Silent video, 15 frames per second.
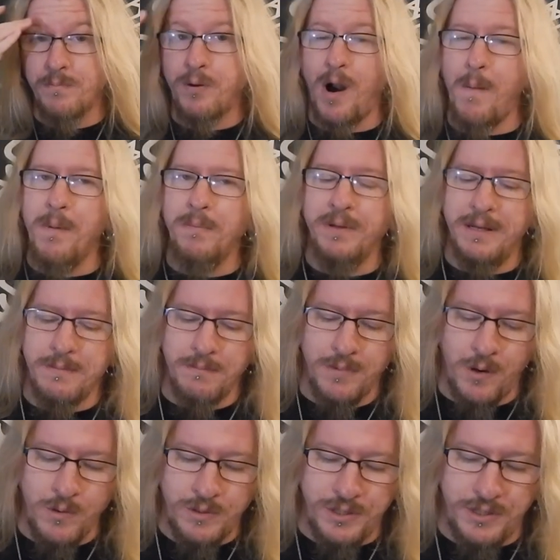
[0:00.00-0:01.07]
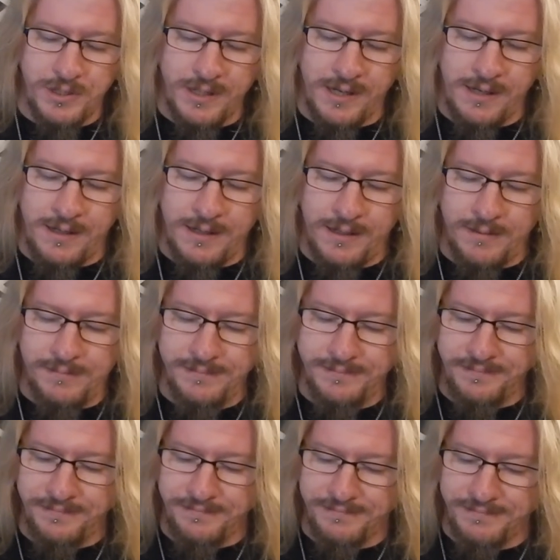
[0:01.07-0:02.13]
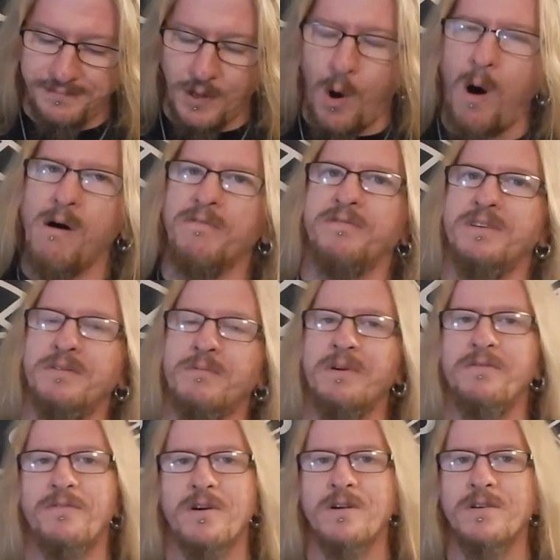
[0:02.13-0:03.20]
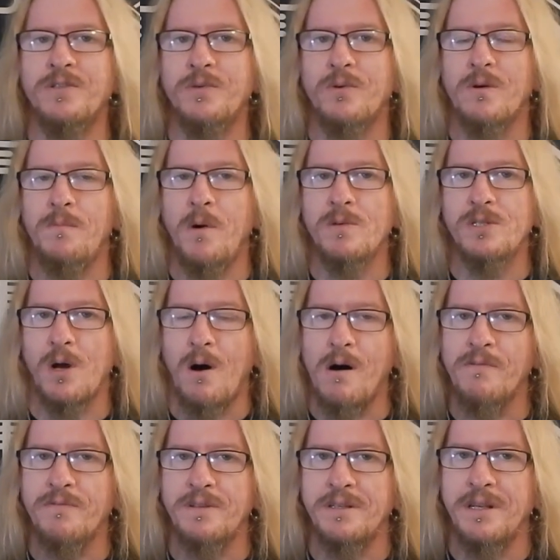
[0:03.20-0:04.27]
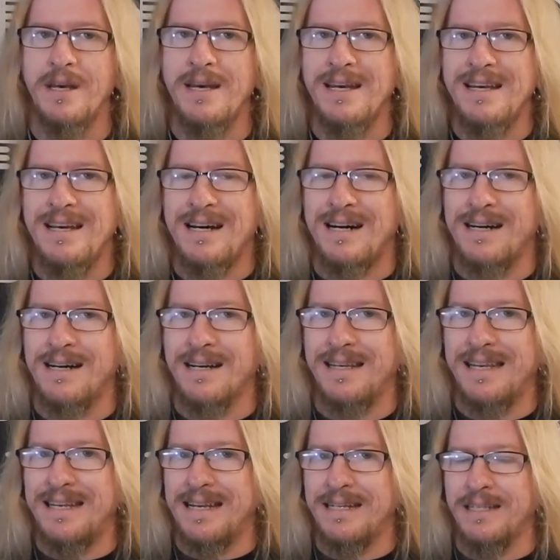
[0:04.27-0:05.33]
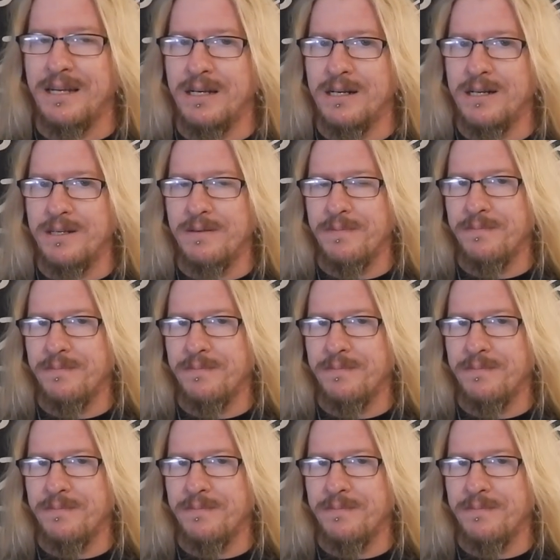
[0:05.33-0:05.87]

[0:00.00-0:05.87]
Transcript: probably most uh, often referred to or most often uh, connect uh,